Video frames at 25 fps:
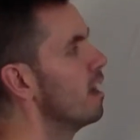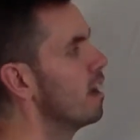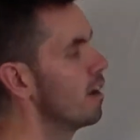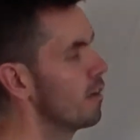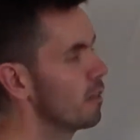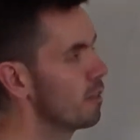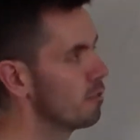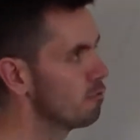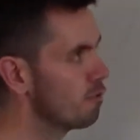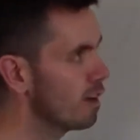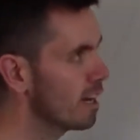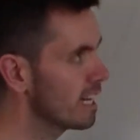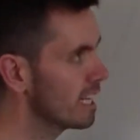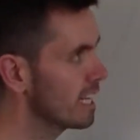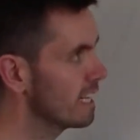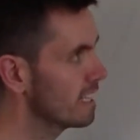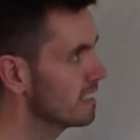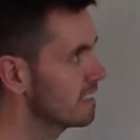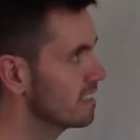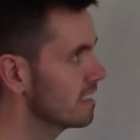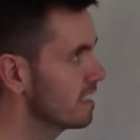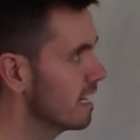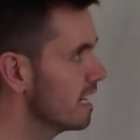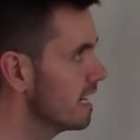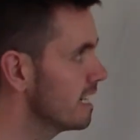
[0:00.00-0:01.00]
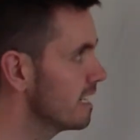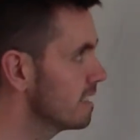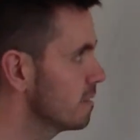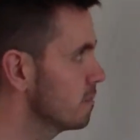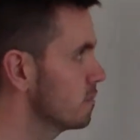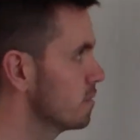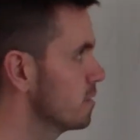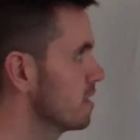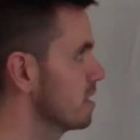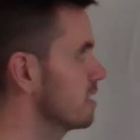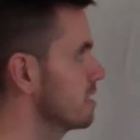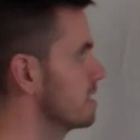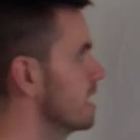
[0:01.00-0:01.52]
On the right hand side,
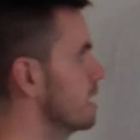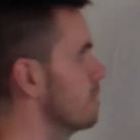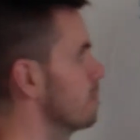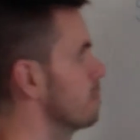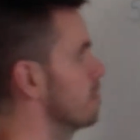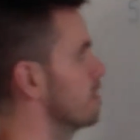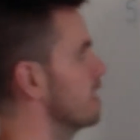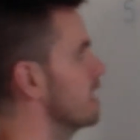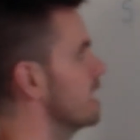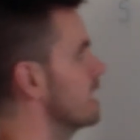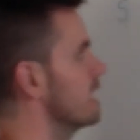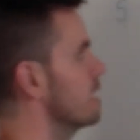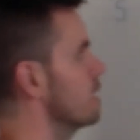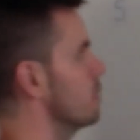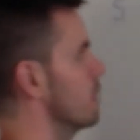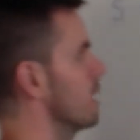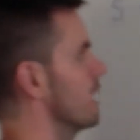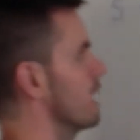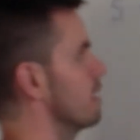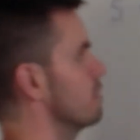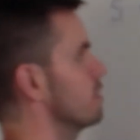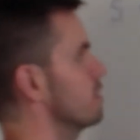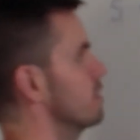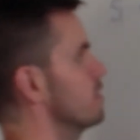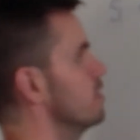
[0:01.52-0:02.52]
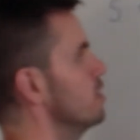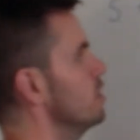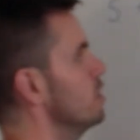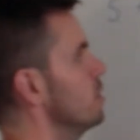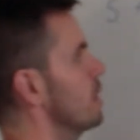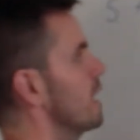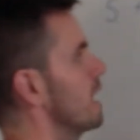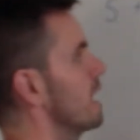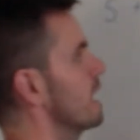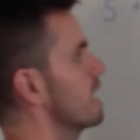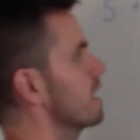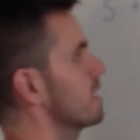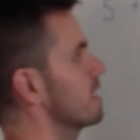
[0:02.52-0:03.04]
do the same thing. We have
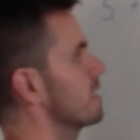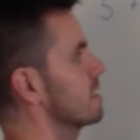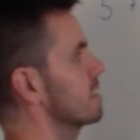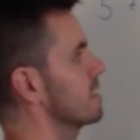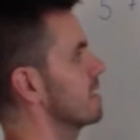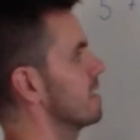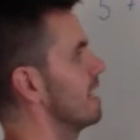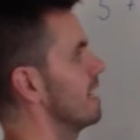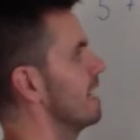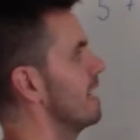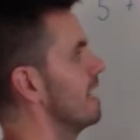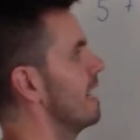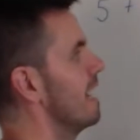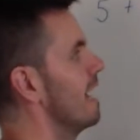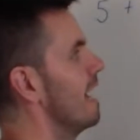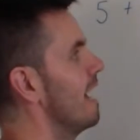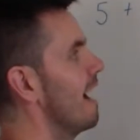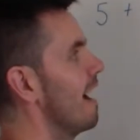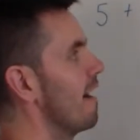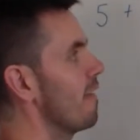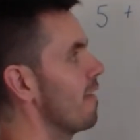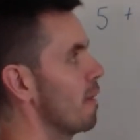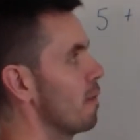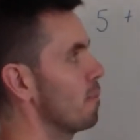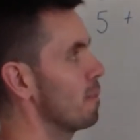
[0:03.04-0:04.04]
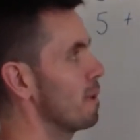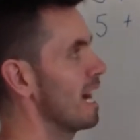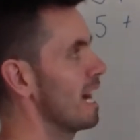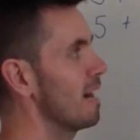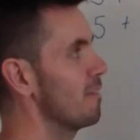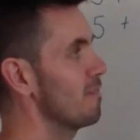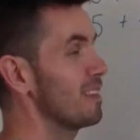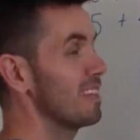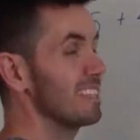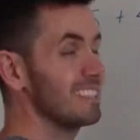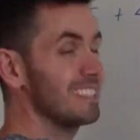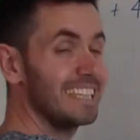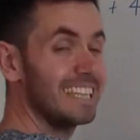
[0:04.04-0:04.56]
2x, and then we
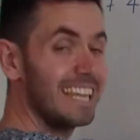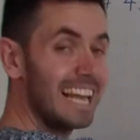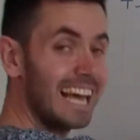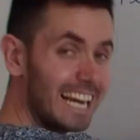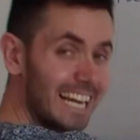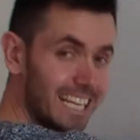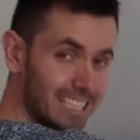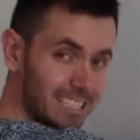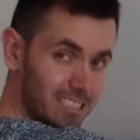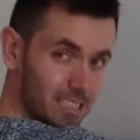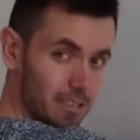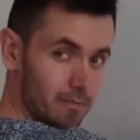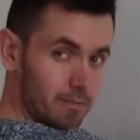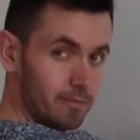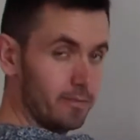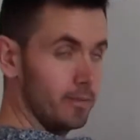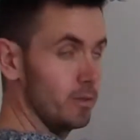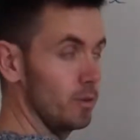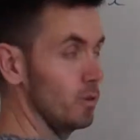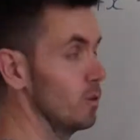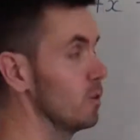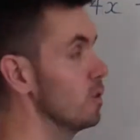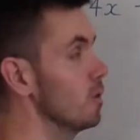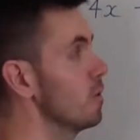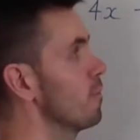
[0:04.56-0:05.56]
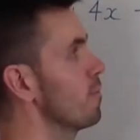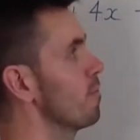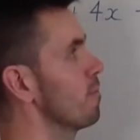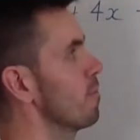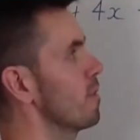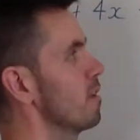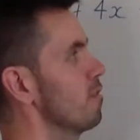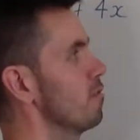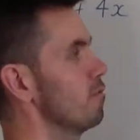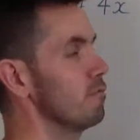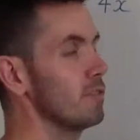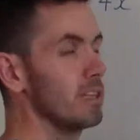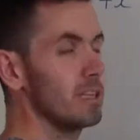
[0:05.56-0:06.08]
have this negative 4.
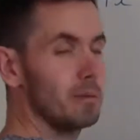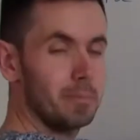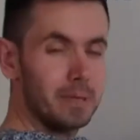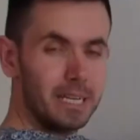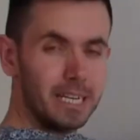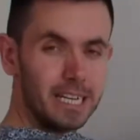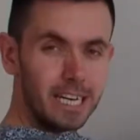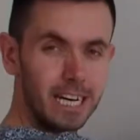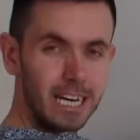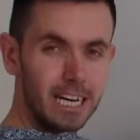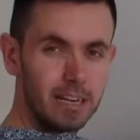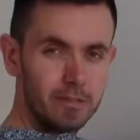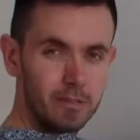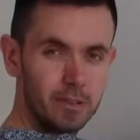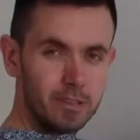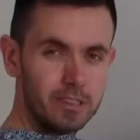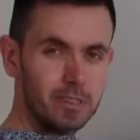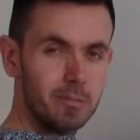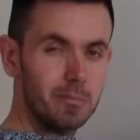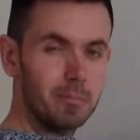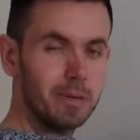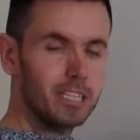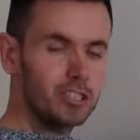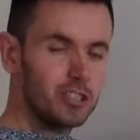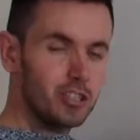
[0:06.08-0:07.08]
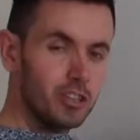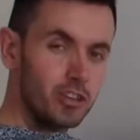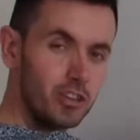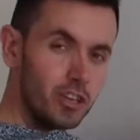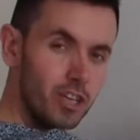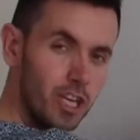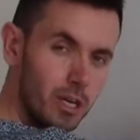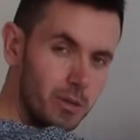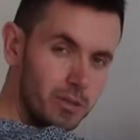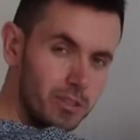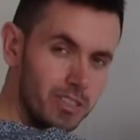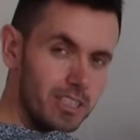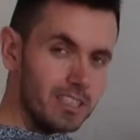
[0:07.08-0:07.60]
Really be careful to make sure you
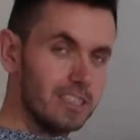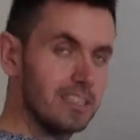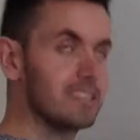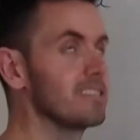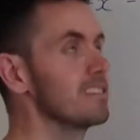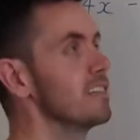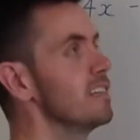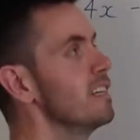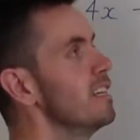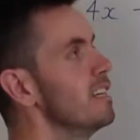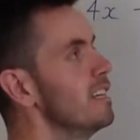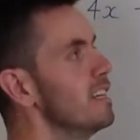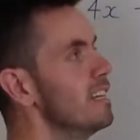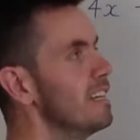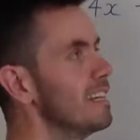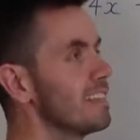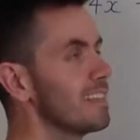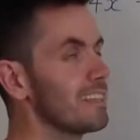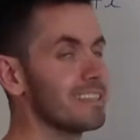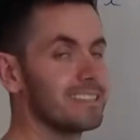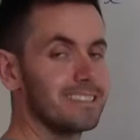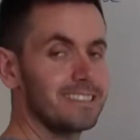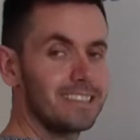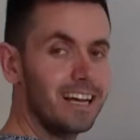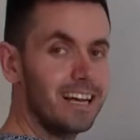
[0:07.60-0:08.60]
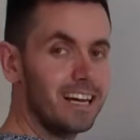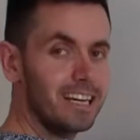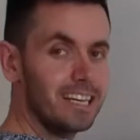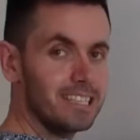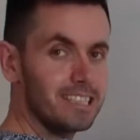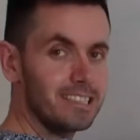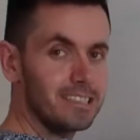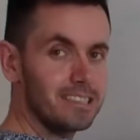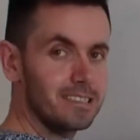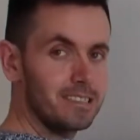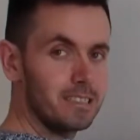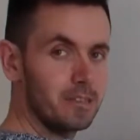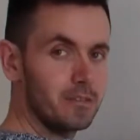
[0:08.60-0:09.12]
notice the
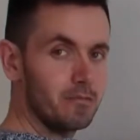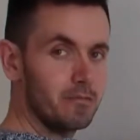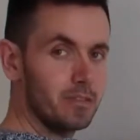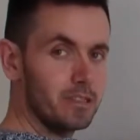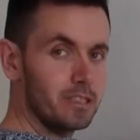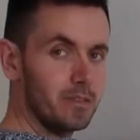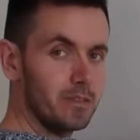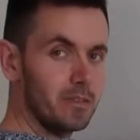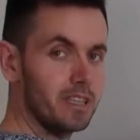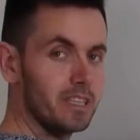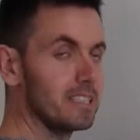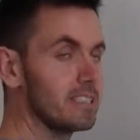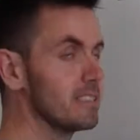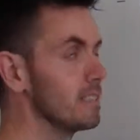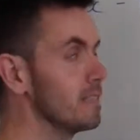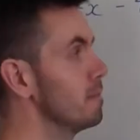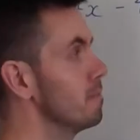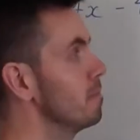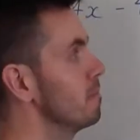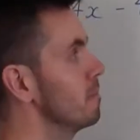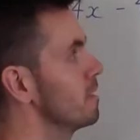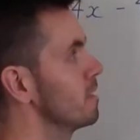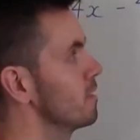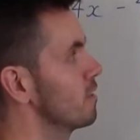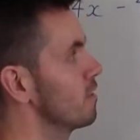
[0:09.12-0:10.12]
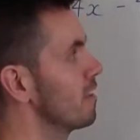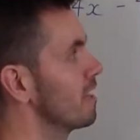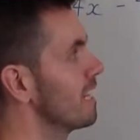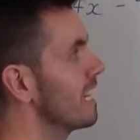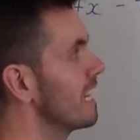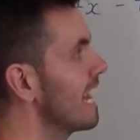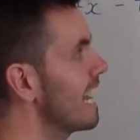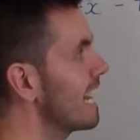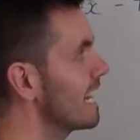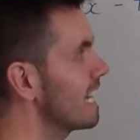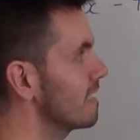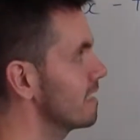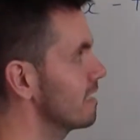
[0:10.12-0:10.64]
signs in front of these numbers. You've got
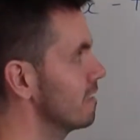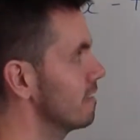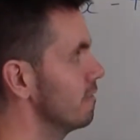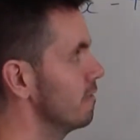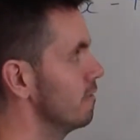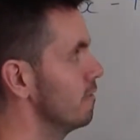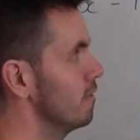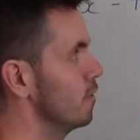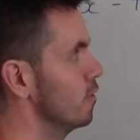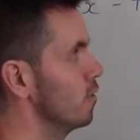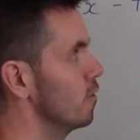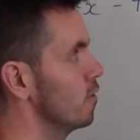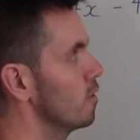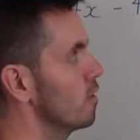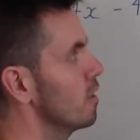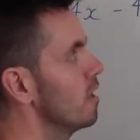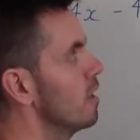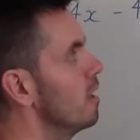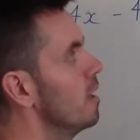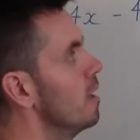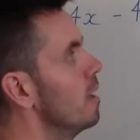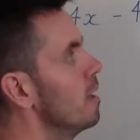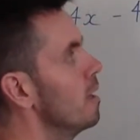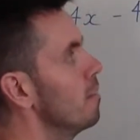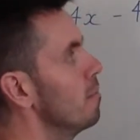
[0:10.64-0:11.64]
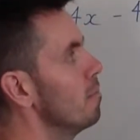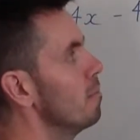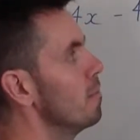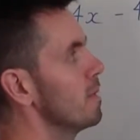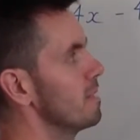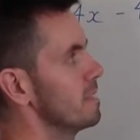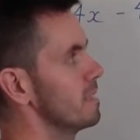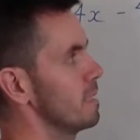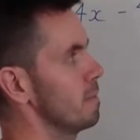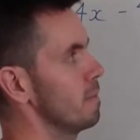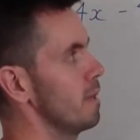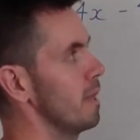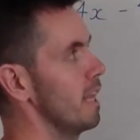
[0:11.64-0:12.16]
negative 4
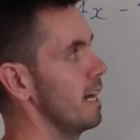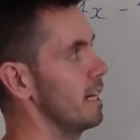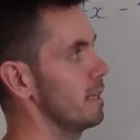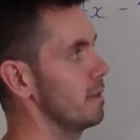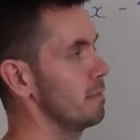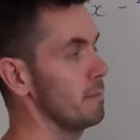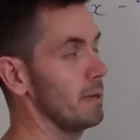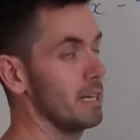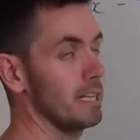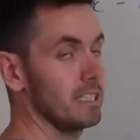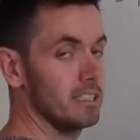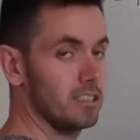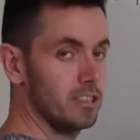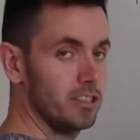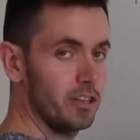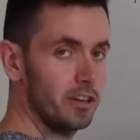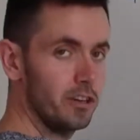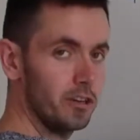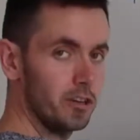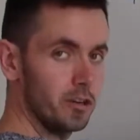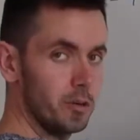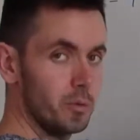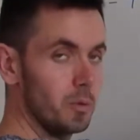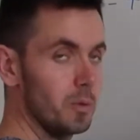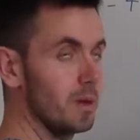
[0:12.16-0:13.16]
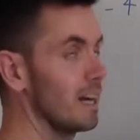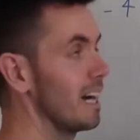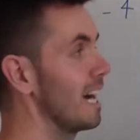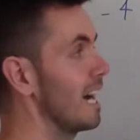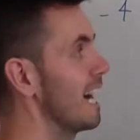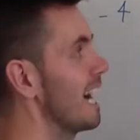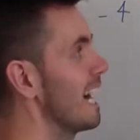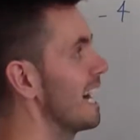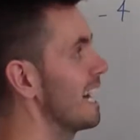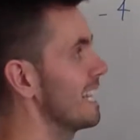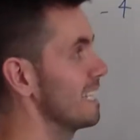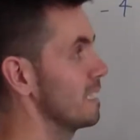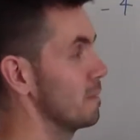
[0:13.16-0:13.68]
multiplied by 2
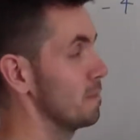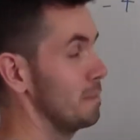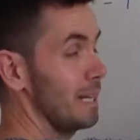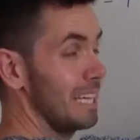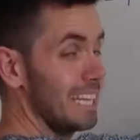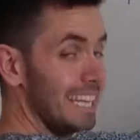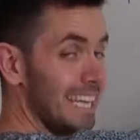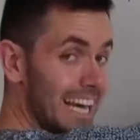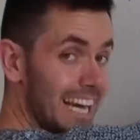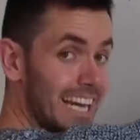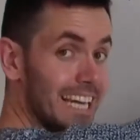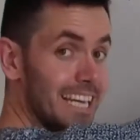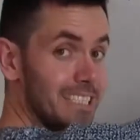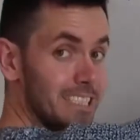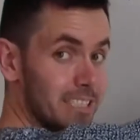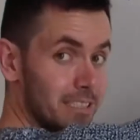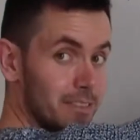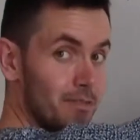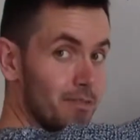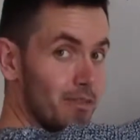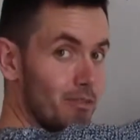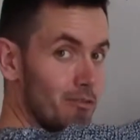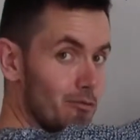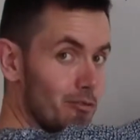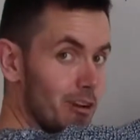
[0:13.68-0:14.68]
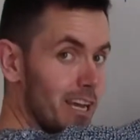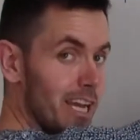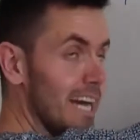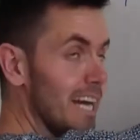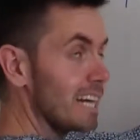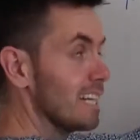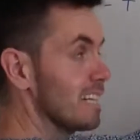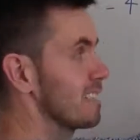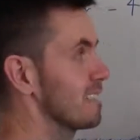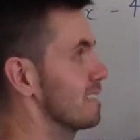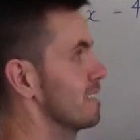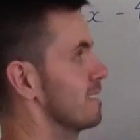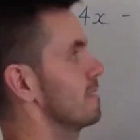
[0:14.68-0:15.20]
and by negative
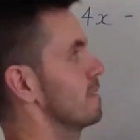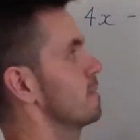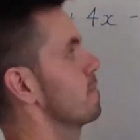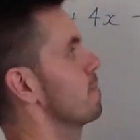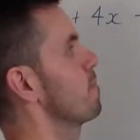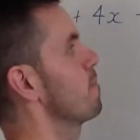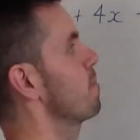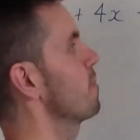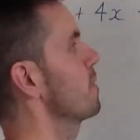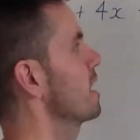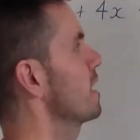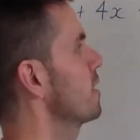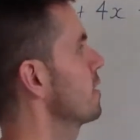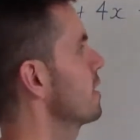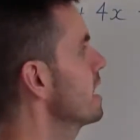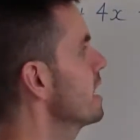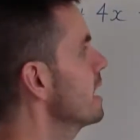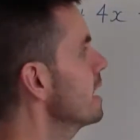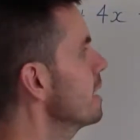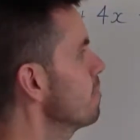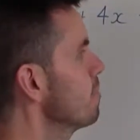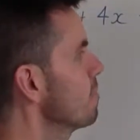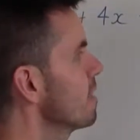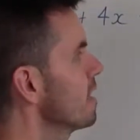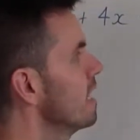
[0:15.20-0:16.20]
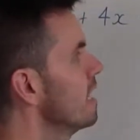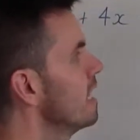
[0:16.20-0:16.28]
3x. Okay?